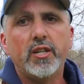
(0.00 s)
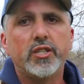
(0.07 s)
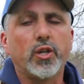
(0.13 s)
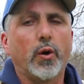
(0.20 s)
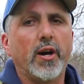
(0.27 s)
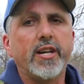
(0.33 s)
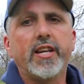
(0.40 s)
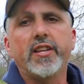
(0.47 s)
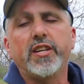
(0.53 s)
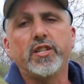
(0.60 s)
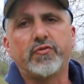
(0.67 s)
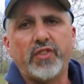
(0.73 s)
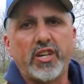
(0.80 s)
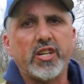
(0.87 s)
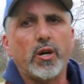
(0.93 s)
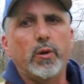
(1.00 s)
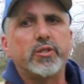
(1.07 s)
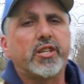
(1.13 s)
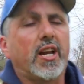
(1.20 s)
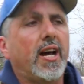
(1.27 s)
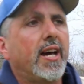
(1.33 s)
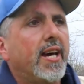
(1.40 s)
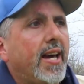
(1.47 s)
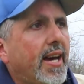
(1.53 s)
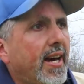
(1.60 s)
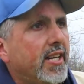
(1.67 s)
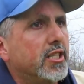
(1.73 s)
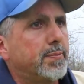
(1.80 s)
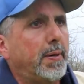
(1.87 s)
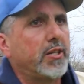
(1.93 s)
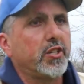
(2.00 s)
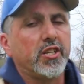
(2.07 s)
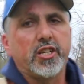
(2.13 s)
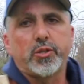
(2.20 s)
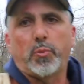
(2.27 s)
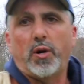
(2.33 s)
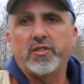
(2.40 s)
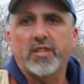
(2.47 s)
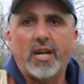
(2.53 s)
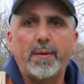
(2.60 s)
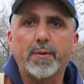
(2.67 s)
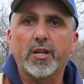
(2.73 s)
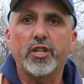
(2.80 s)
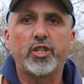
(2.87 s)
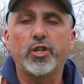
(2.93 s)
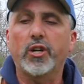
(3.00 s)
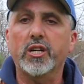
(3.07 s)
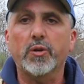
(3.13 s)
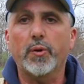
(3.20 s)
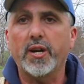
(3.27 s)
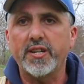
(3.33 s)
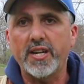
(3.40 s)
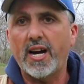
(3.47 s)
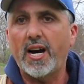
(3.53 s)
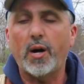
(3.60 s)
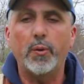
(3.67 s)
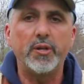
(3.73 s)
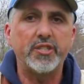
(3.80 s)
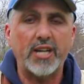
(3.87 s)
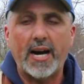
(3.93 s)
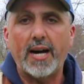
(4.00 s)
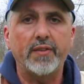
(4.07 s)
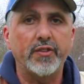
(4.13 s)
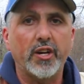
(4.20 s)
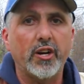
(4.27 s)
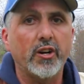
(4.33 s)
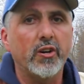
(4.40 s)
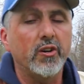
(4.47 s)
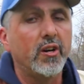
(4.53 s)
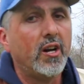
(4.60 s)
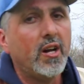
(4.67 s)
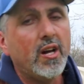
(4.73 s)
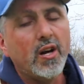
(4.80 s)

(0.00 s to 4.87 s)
So any of these videos that I had, especially this one that I'm going to show you right now, was on there.